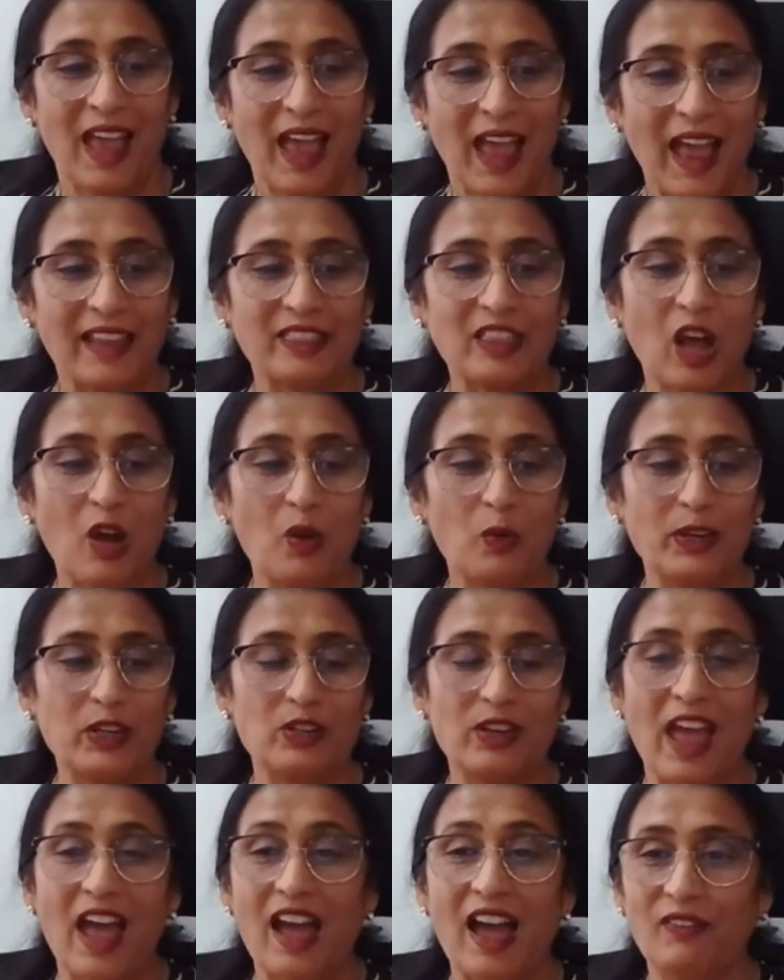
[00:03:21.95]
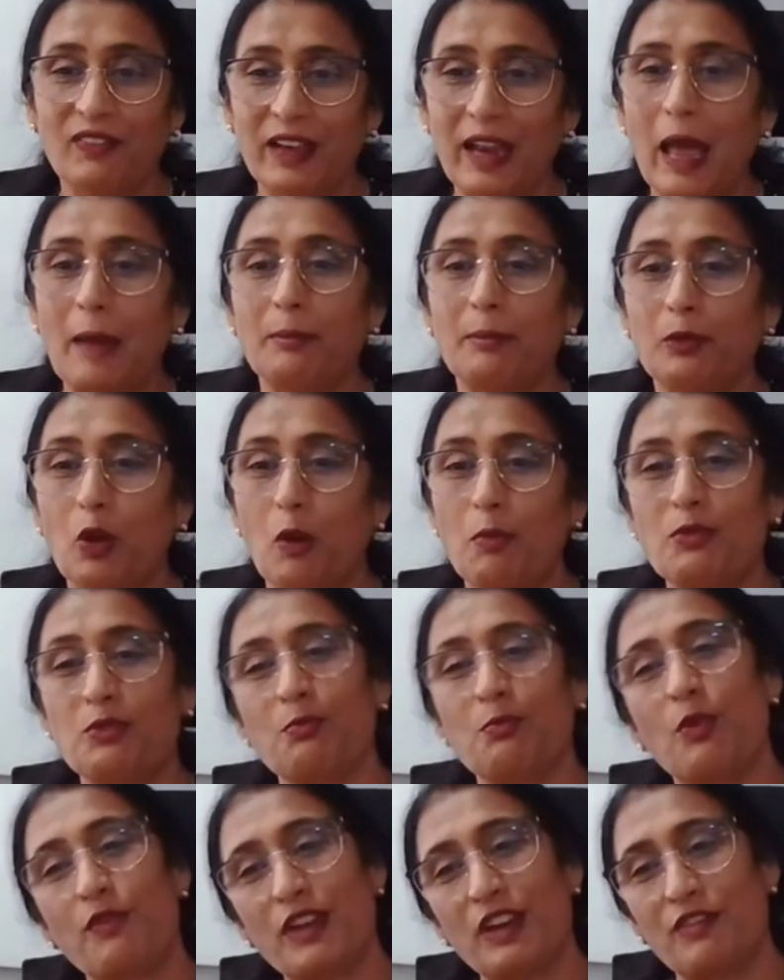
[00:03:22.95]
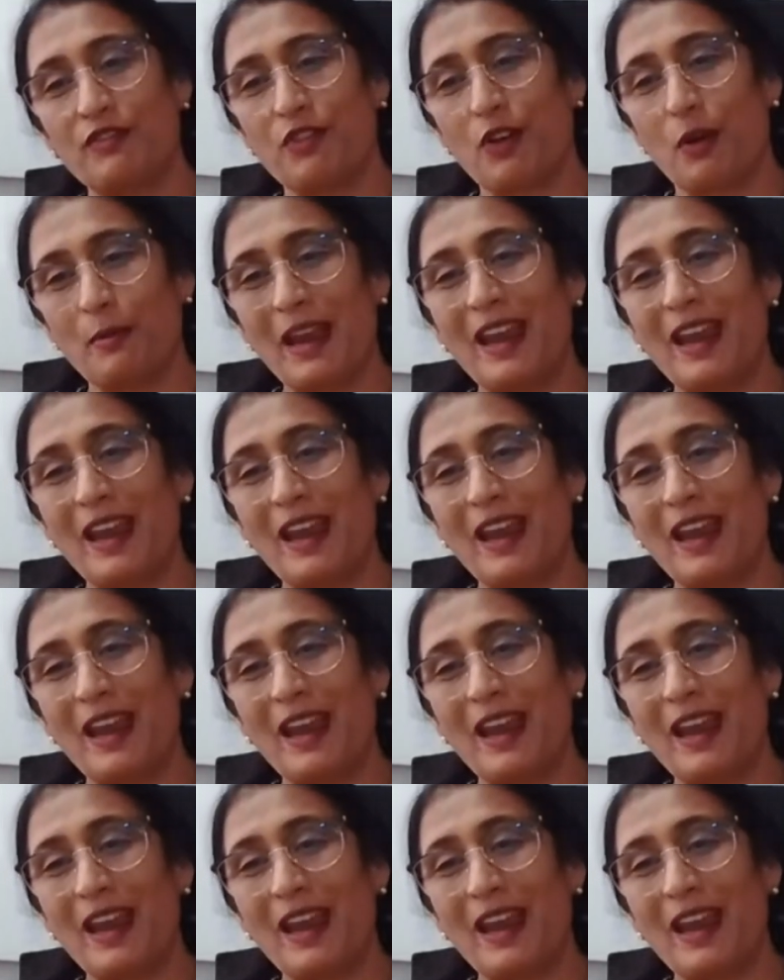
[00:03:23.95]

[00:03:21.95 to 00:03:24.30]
and now we have laptops moving from